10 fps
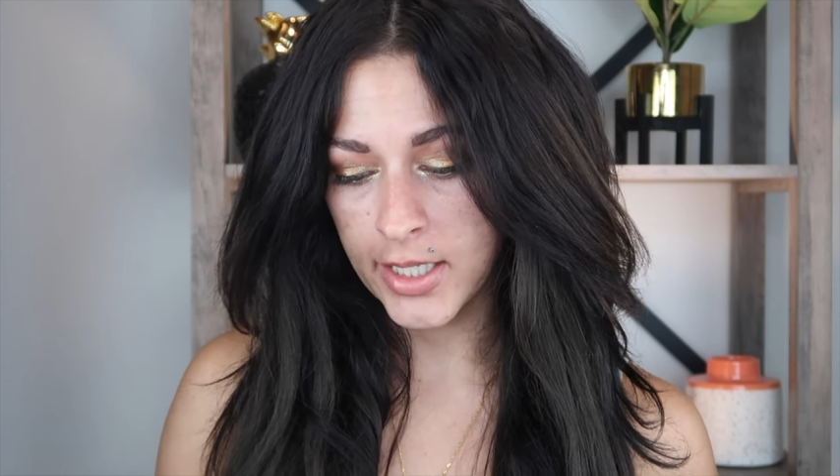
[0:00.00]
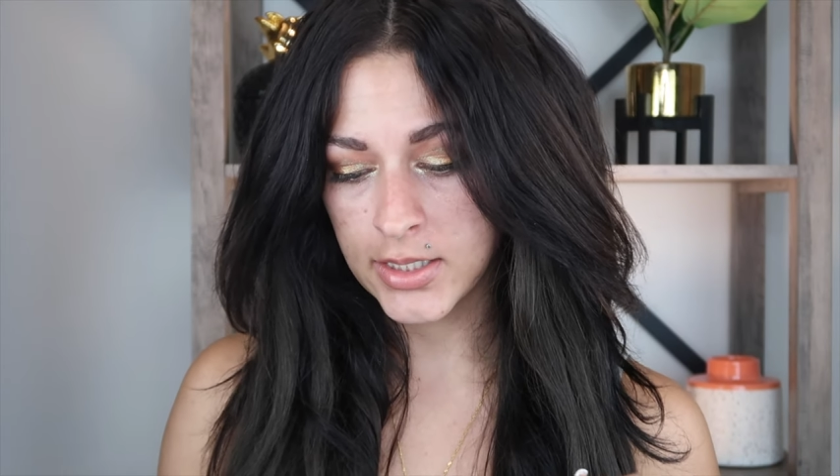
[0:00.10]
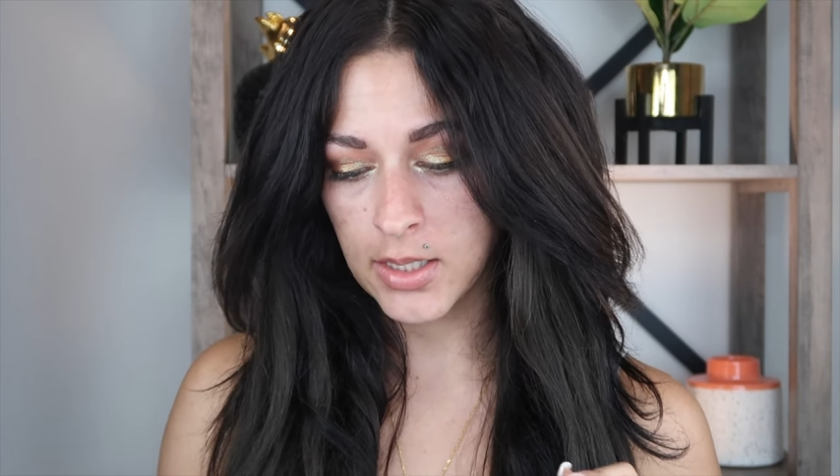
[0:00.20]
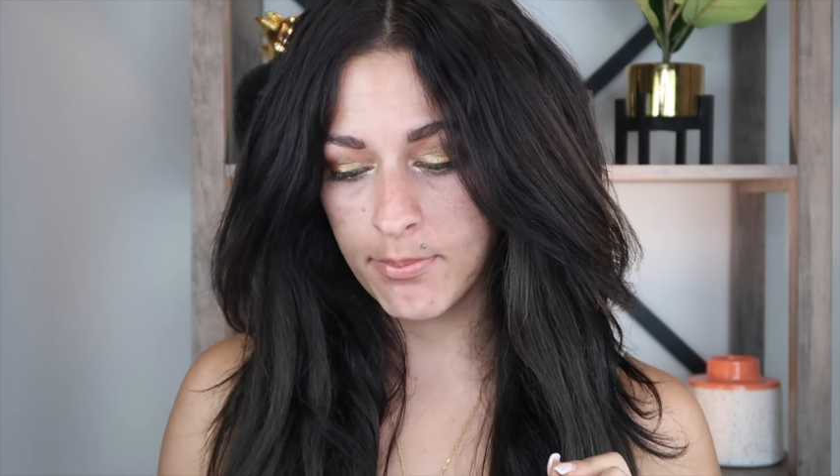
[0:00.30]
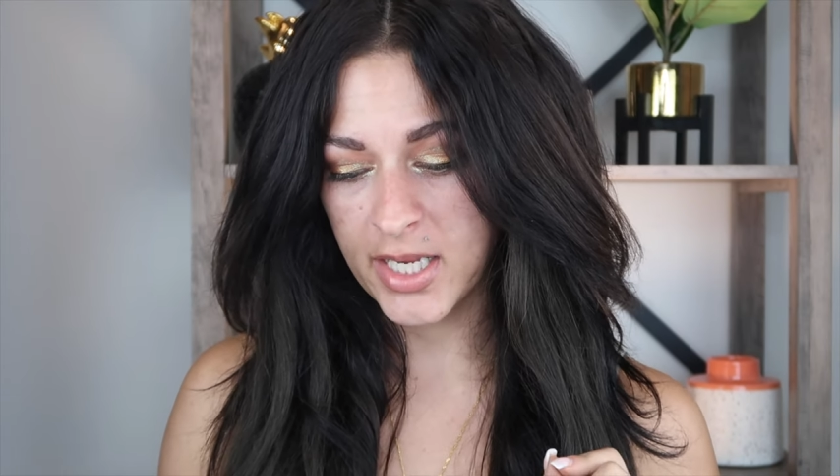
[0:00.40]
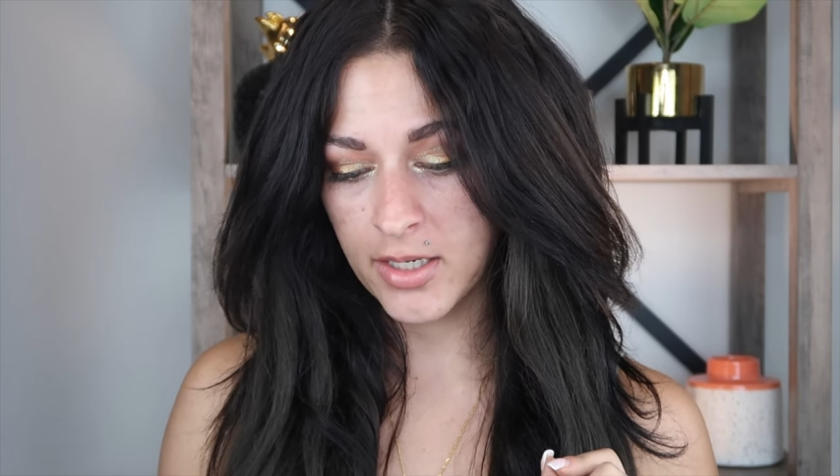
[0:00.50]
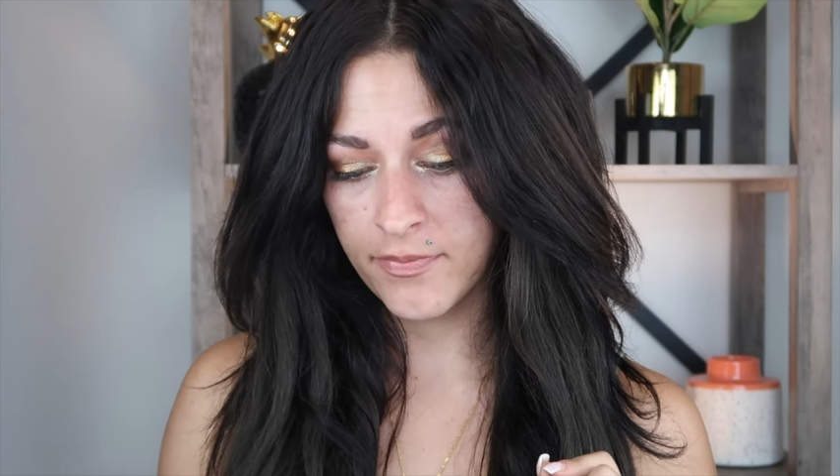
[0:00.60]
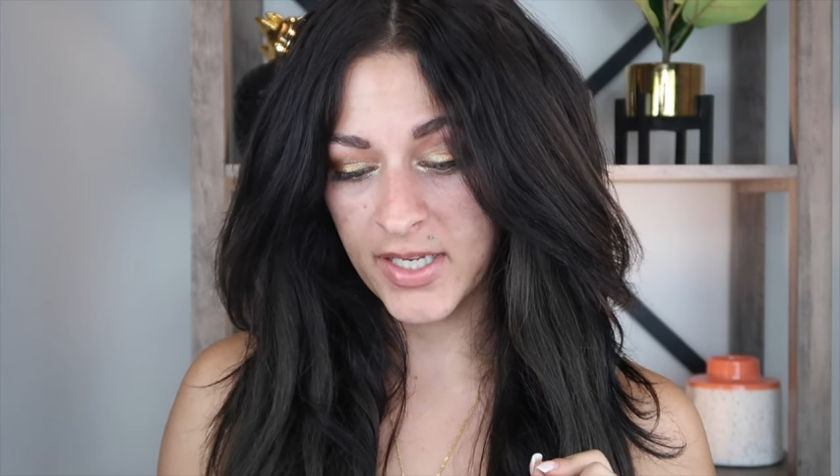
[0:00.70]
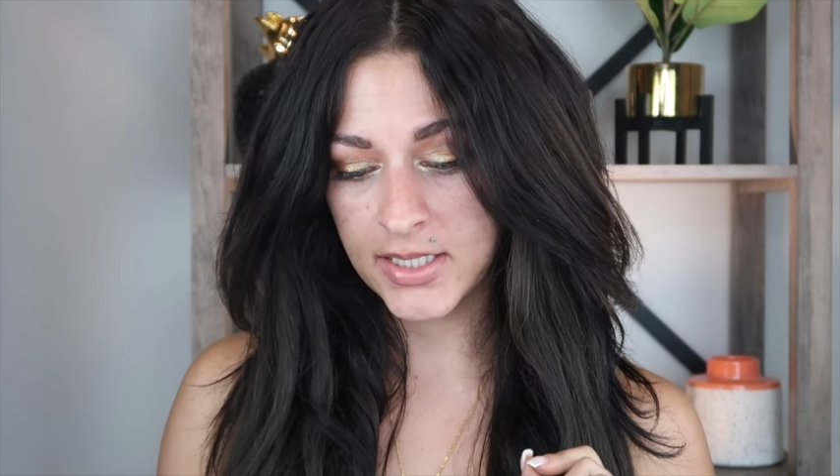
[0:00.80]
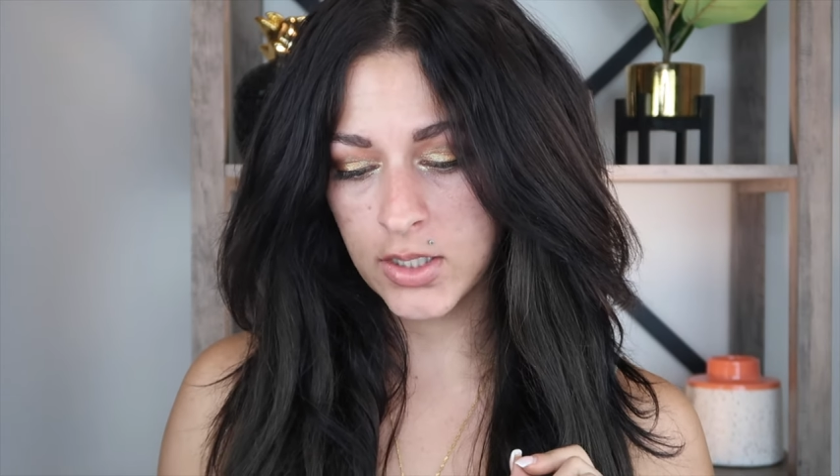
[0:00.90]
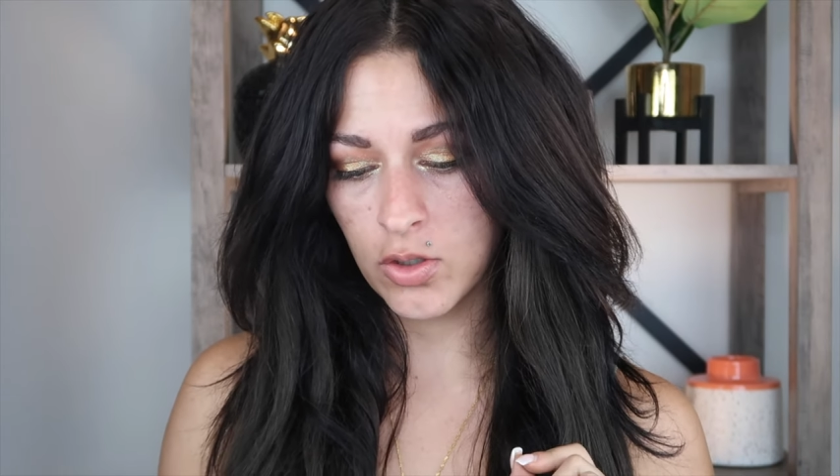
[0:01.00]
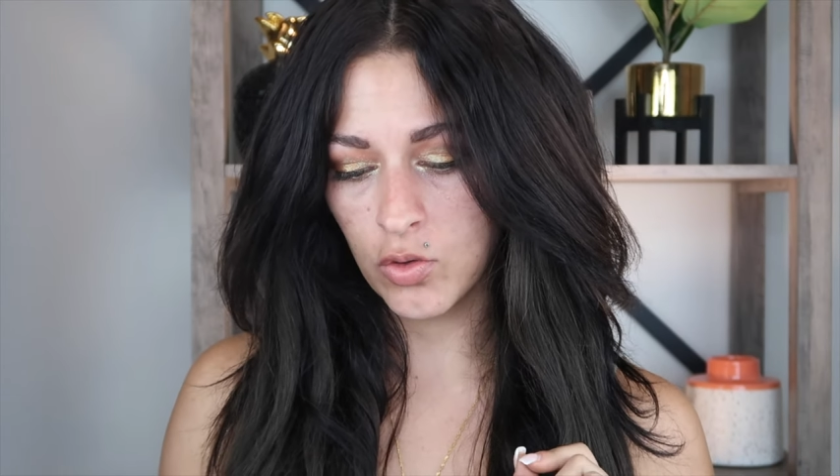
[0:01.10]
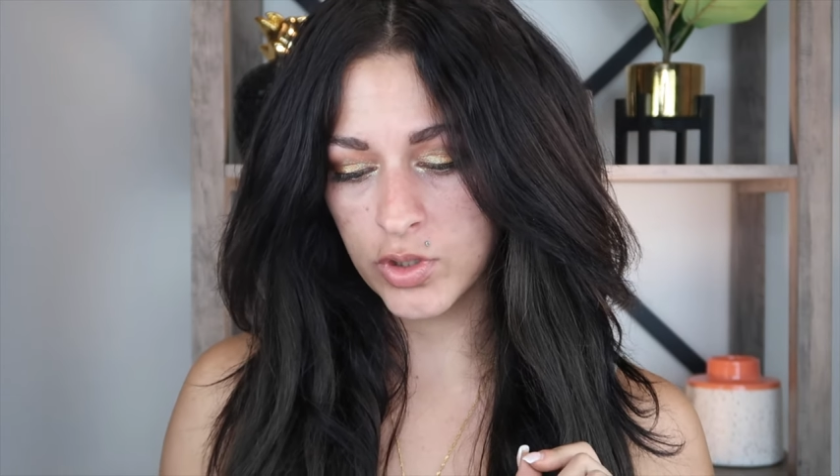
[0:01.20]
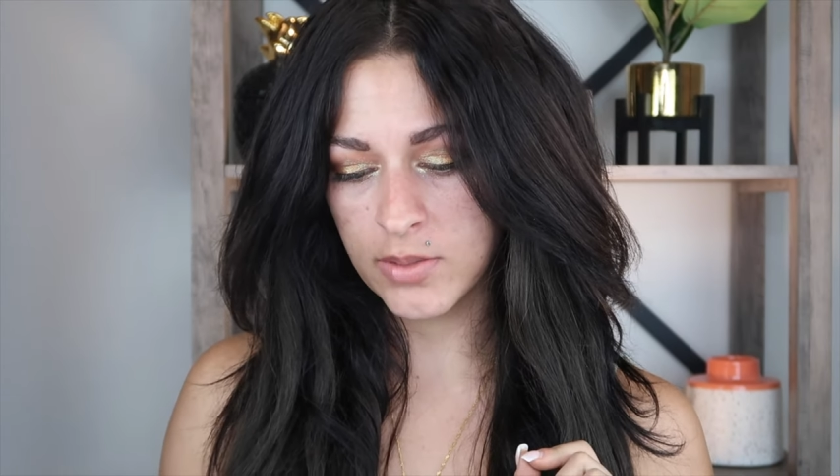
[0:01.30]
that manifest the